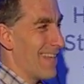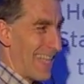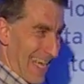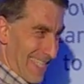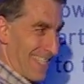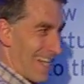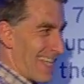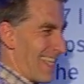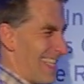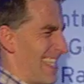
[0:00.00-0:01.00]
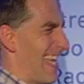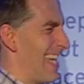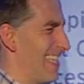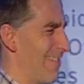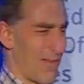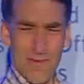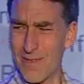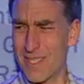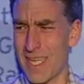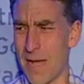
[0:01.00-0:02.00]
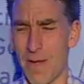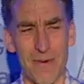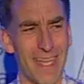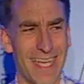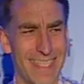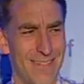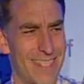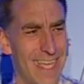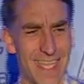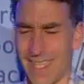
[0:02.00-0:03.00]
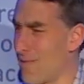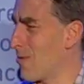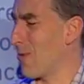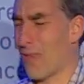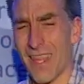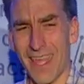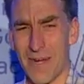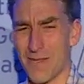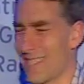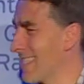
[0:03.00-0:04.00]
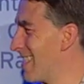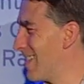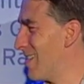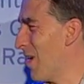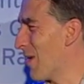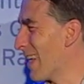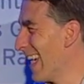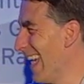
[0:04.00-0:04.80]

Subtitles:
And then I saw it on the slides, and for the first time I realized he was telling the truth. I thought it was just a joke.